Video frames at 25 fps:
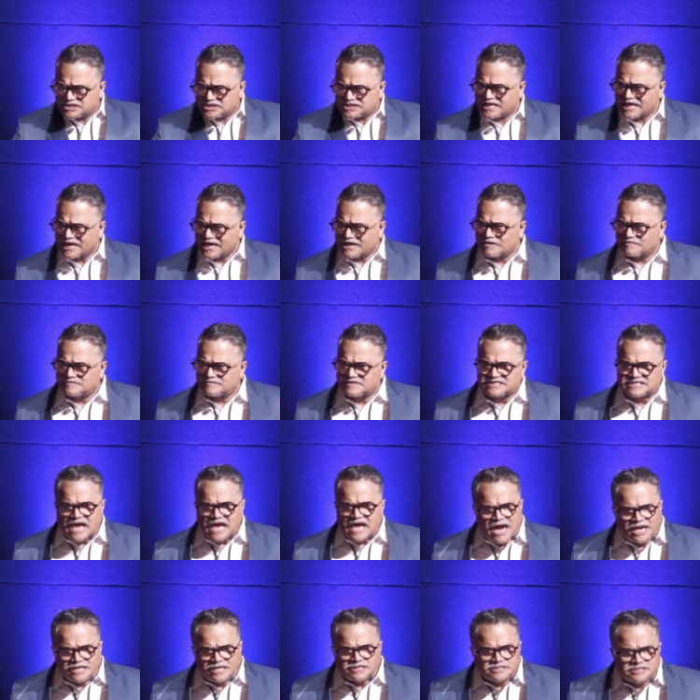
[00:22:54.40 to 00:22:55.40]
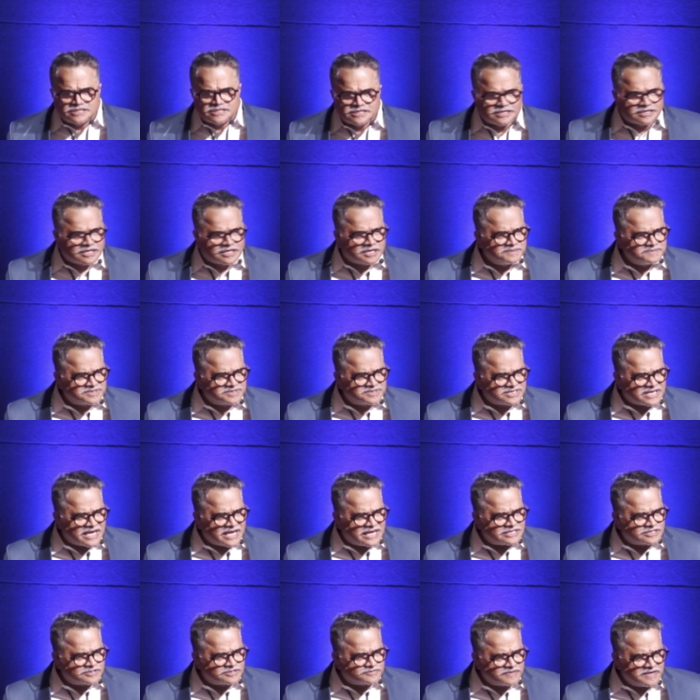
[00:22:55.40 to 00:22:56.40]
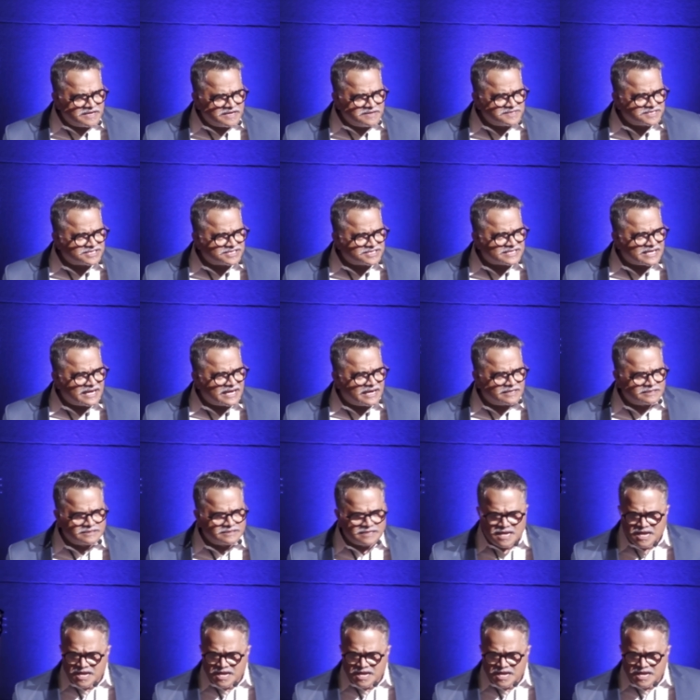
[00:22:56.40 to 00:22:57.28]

scared of this uncircumcised Philistine.